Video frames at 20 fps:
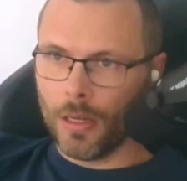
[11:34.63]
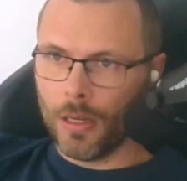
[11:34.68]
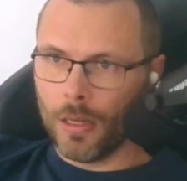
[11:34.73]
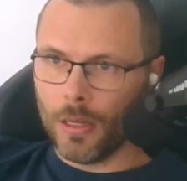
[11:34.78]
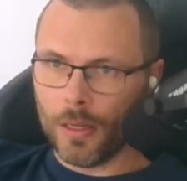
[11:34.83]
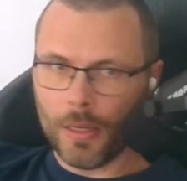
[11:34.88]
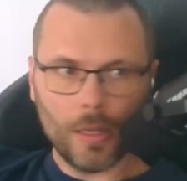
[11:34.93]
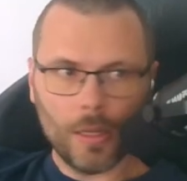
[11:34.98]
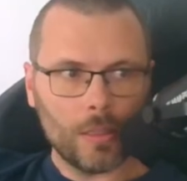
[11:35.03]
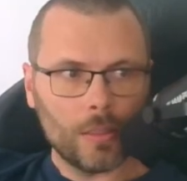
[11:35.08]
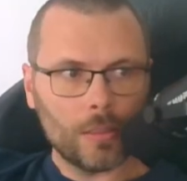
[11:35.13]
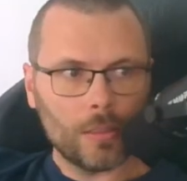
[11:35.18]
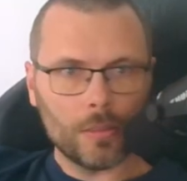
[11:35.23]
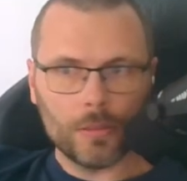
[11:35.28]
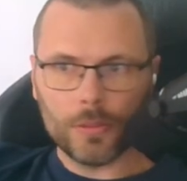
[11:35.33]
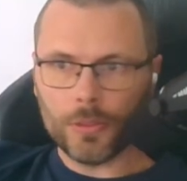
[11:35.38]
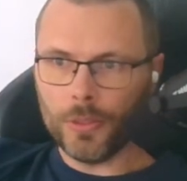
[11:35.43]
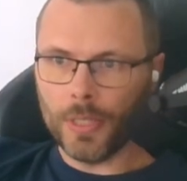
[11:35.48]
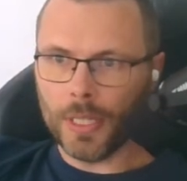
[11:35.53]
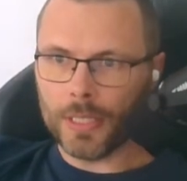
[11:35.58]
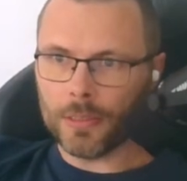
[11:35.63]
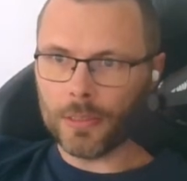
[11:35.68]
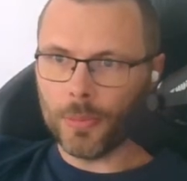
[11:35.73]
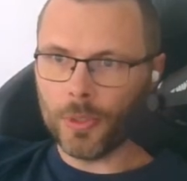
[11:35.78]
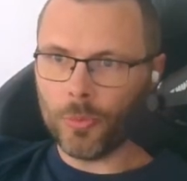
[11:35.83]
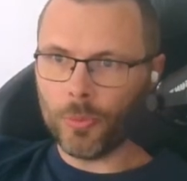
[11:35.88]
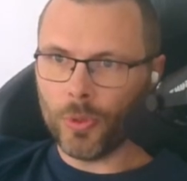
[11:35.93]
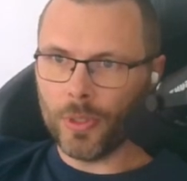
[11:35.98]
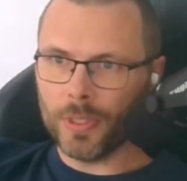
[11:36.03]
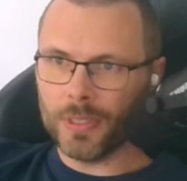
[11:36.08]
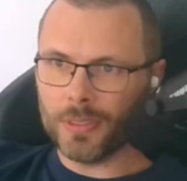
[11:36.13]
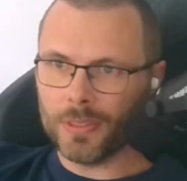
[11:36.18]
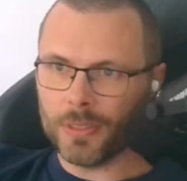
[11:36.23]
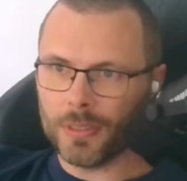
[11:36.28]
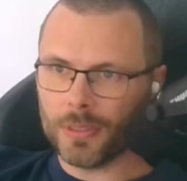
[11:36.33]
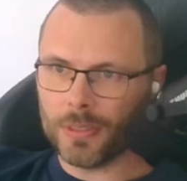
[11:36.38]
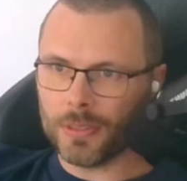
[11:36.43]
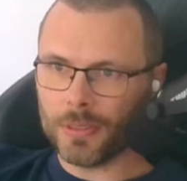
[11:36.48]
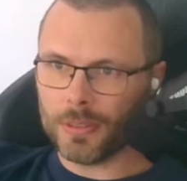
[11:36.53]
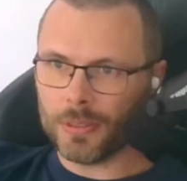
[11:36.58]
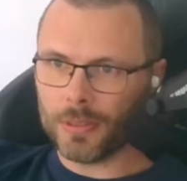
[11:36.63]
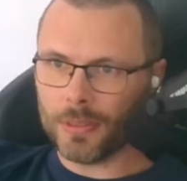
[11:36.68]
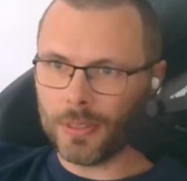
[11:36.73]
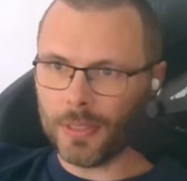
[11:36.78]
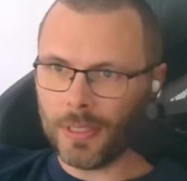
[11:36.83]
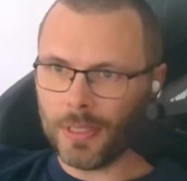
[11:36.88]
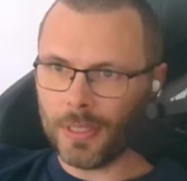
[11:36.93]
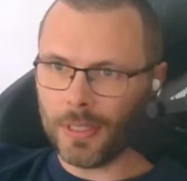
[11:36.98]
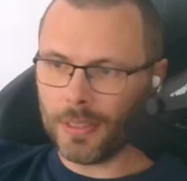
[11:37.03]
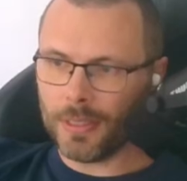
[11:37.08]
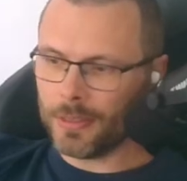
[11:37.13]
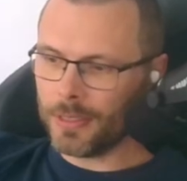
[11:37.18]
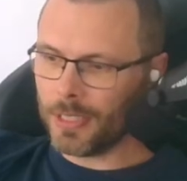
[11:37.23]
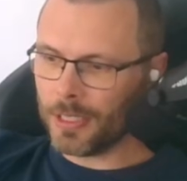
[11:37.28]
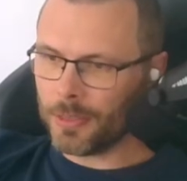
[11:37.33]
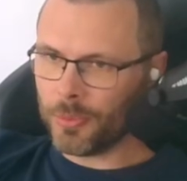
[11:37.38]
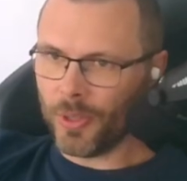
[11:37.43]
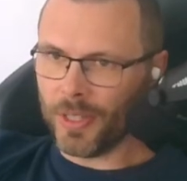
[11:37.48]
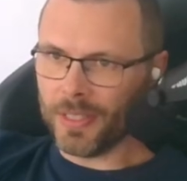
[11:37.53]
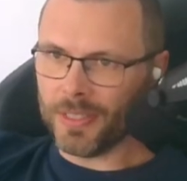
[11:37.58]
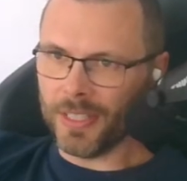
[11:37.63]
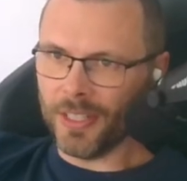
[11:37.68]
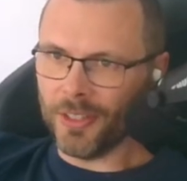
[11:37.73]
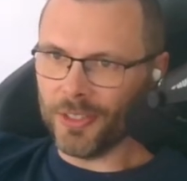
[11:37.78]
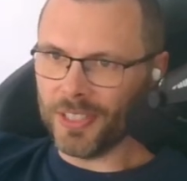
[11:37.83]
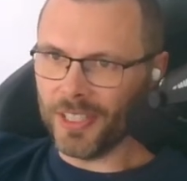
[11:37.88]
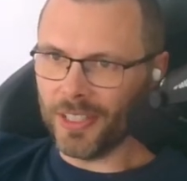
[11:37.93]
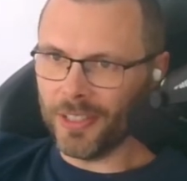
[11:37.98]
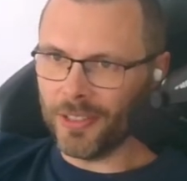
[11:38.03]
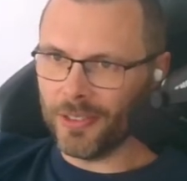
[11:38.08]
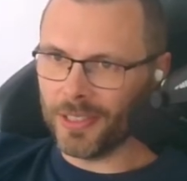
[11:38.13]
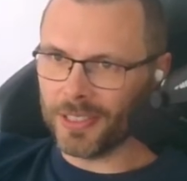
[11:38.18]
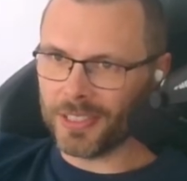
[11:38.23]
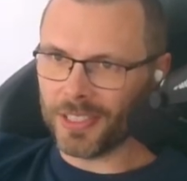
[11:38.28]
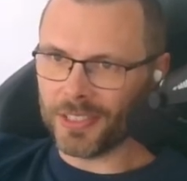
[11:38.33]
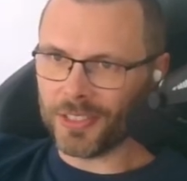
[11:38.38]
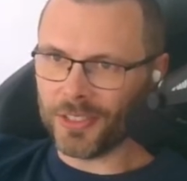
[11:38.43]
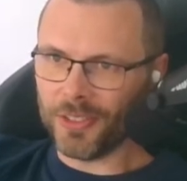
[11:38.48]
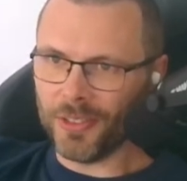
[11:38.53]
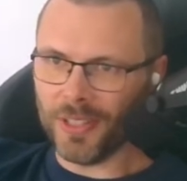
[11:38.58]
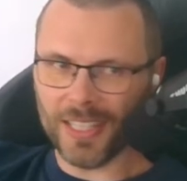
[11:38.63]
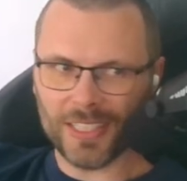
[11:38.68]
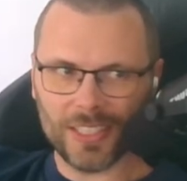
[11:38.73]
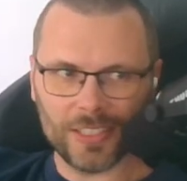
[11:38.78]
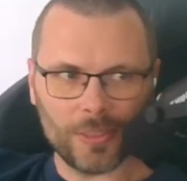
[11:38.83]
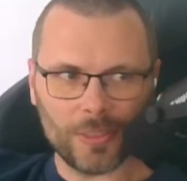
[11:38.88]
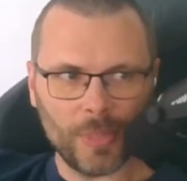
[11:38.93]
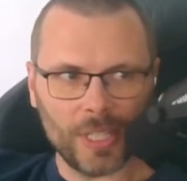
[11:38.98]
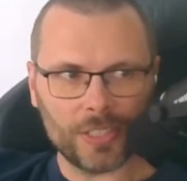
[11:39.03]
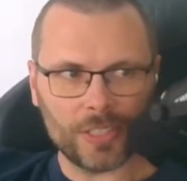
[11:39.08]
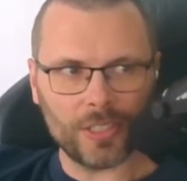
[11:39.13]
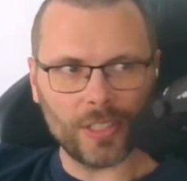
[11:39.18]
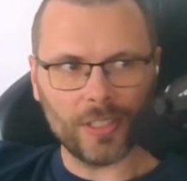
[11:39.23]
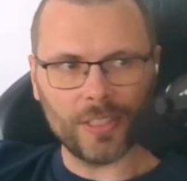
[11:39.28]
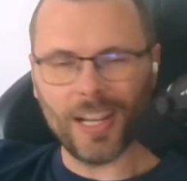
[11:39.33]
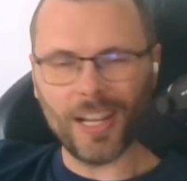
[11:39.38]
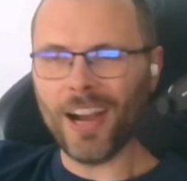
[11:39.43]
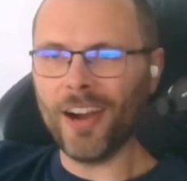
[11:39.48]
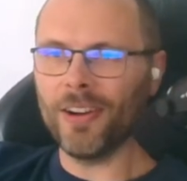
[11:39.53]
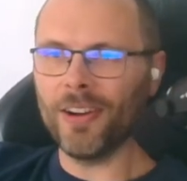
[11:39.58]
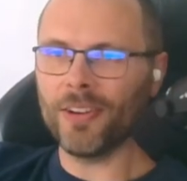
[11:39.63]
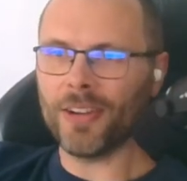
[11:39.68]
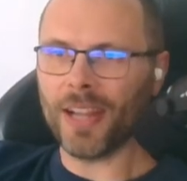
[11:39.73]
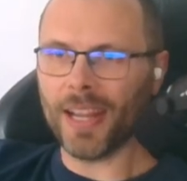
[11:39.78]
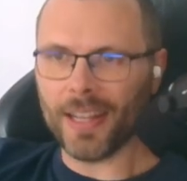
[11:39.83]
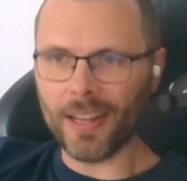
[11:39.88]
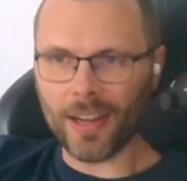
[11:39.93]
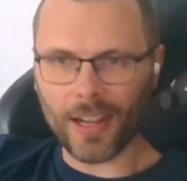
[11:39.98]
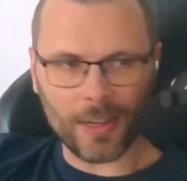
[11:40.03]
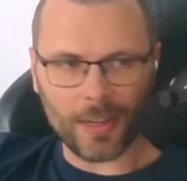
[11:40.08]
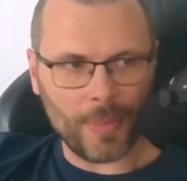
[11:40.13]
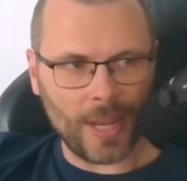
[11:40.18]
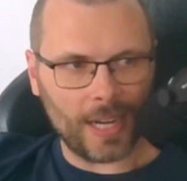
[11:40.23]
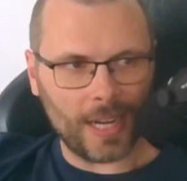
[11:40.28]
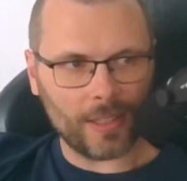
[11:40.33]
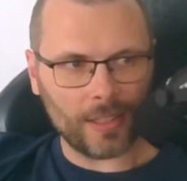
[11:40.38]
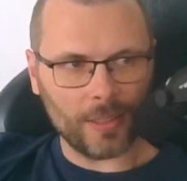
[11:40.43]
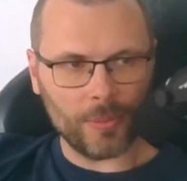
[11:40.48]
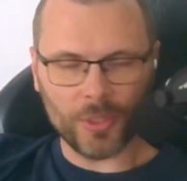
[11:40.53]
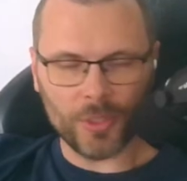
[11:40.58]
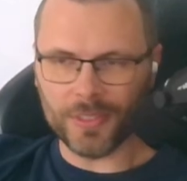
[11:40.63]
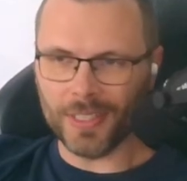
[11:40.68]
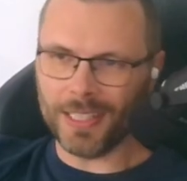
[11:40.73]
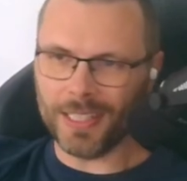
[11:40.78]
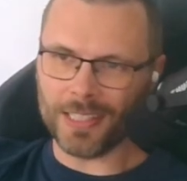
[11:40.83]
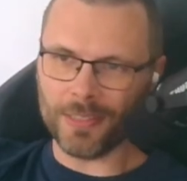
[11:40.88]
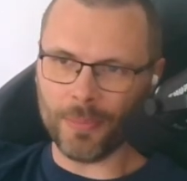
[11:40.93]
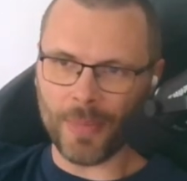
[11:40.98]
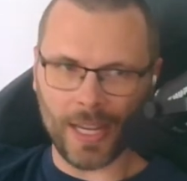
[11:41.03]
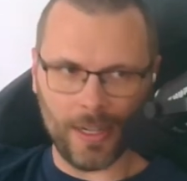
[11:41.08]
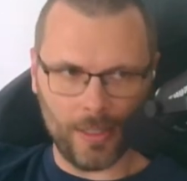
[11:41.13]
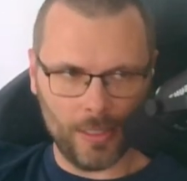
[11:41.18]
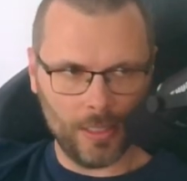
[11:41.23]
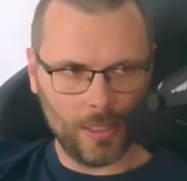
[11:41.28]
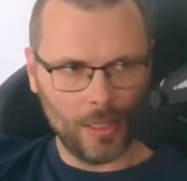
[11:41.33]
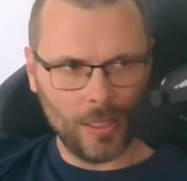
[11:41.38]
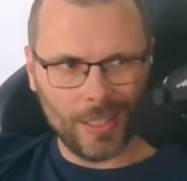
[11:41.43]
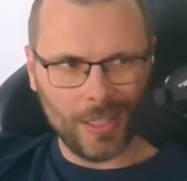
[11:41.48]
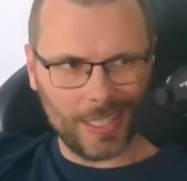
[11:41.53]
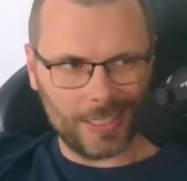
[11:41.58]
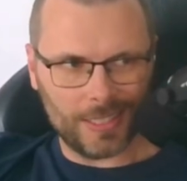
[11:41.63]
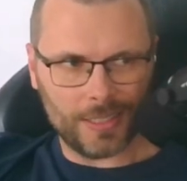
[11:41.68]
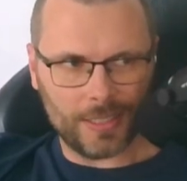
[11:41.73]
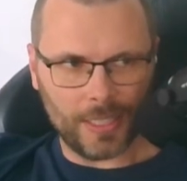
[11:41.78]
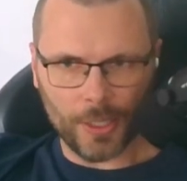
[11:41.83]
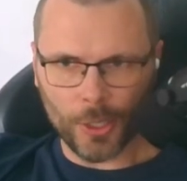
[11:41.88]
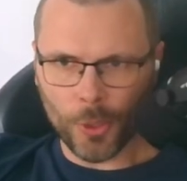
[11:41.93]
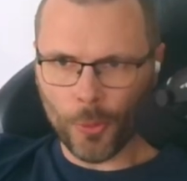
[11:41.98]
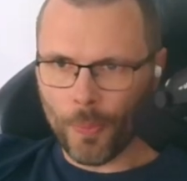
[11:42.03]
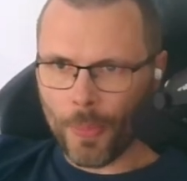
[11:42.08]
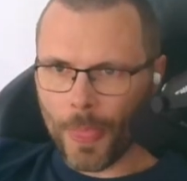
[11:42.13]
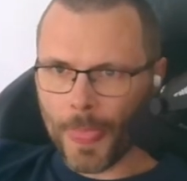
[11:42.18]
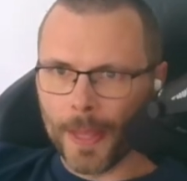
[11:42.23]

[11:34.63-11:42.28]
Yeah, 2 decimal points. 6.00. Let's just do that just to make sure. No, okay, it automatically moves. It doesn't matter. It's a 0.